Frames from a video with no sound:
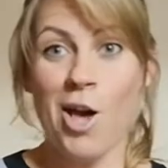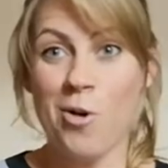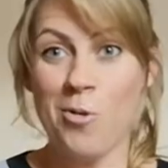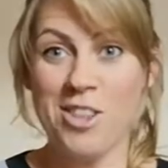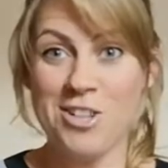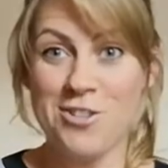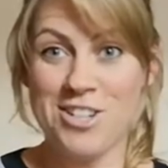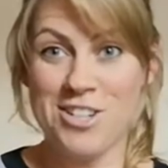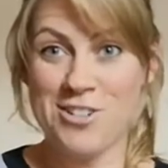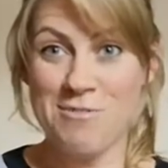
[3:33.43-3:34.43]
with the
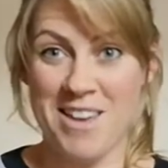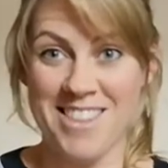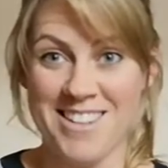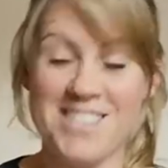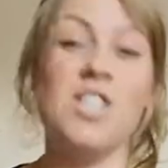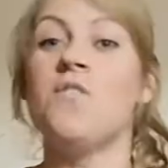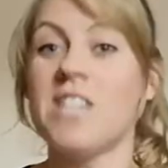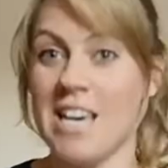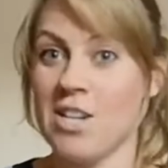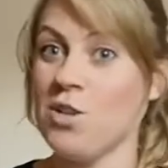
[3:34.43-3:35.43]
traditional method, you've
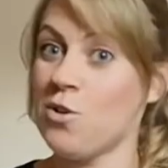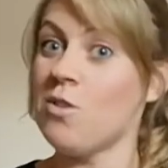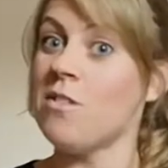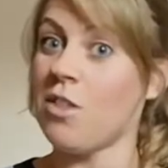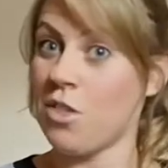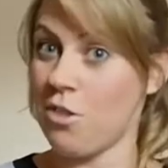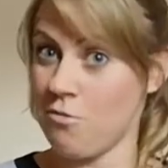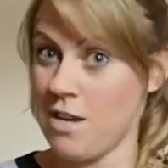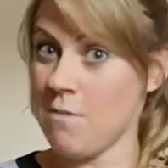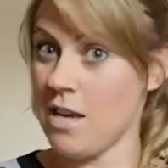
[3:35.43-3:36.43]
taken your
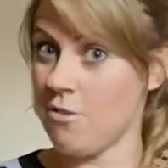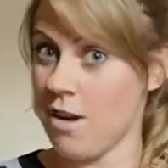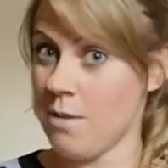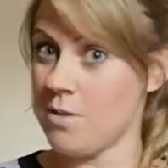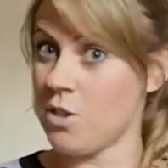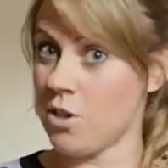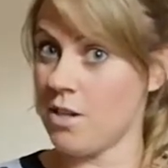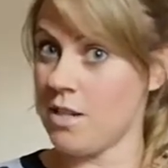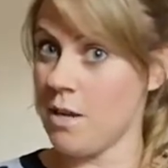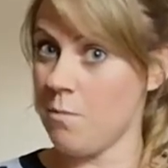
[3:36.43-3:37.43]
3 main grapes,
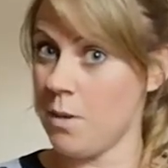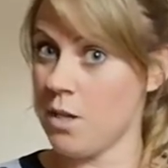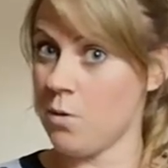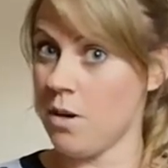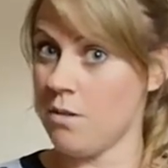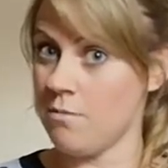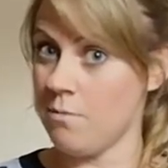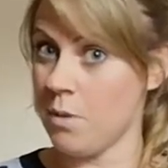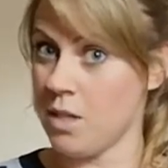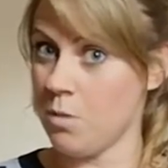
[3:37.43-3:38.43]
Chardonnay, Pinot Noir,
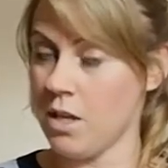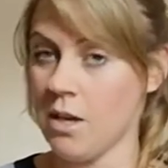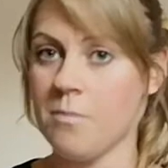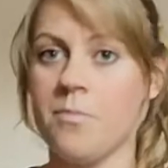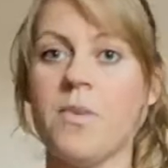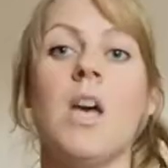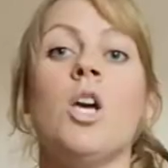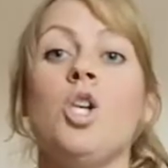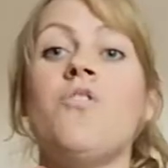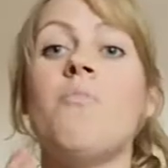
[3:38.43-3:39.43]
Pinot Meunier.
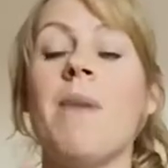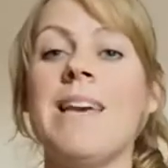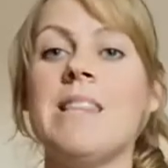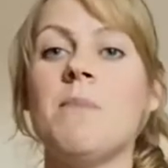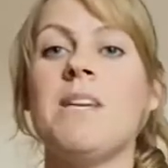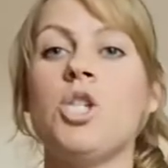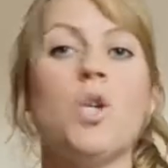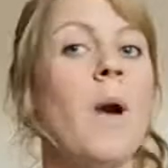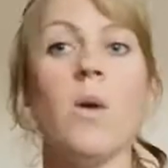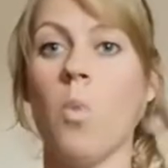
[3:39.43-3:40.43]
You've made them
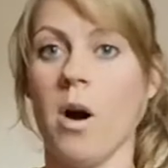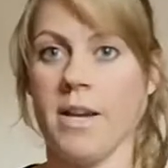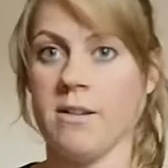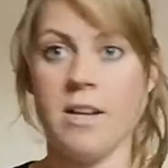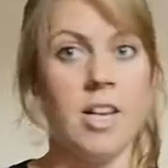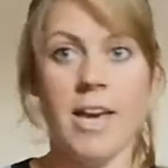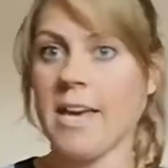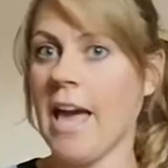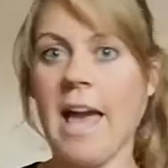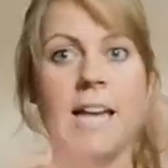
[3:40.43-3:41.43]
into a wine like
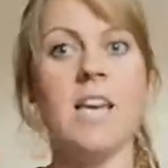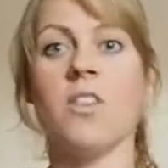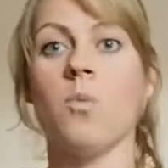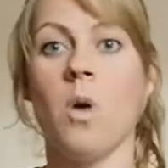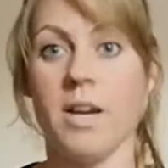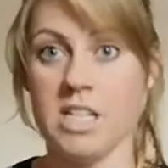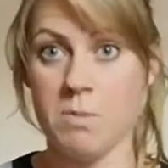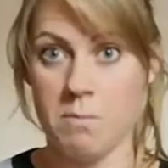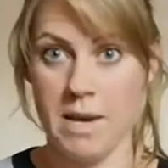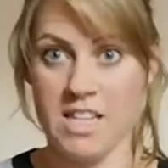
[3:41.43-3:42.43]
any other wine has
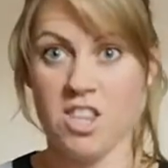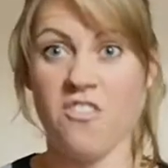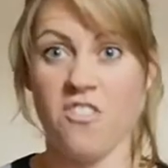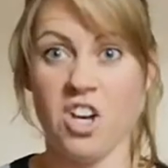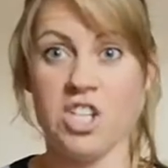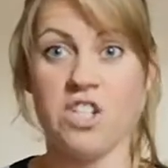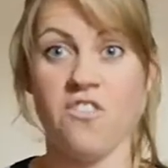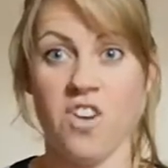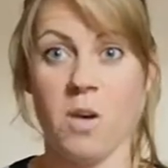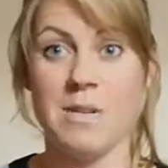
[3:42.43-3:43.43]
been made, the first
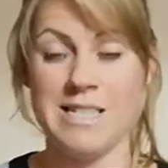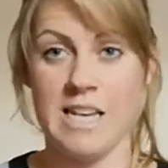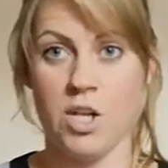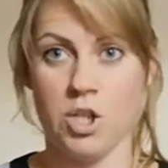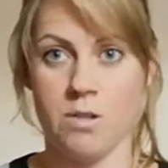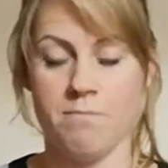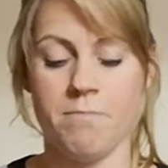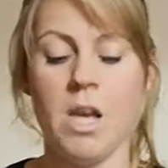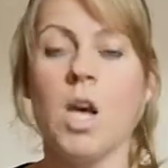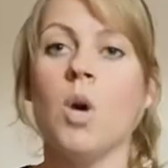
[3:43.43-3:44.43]
fermentation.
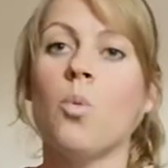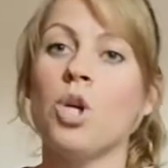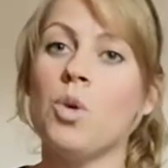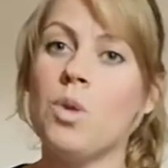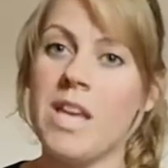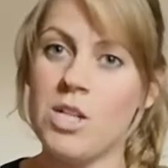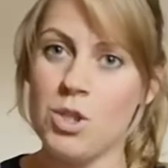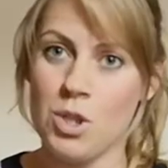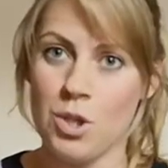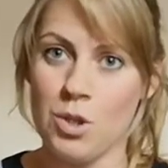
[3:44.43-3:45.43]
What you then
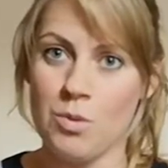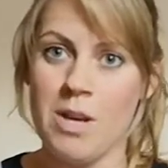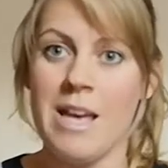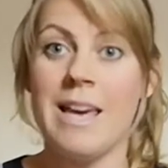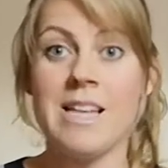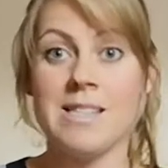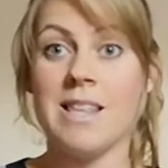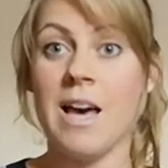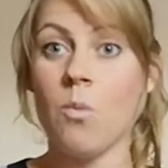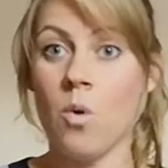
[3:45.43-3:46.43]
do is
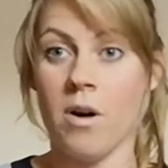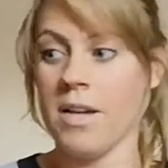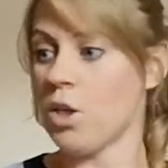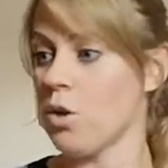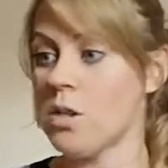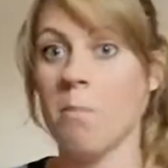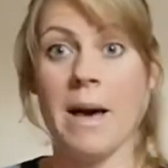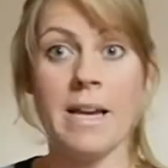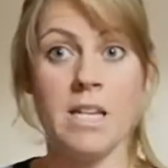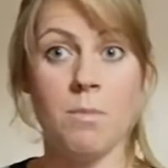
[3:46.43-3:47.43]
that wine goes
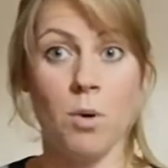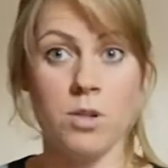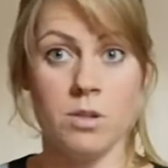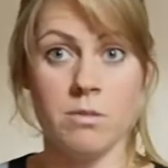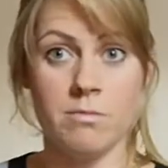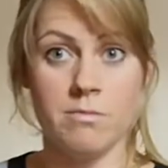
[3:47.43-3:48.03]
back in a bottle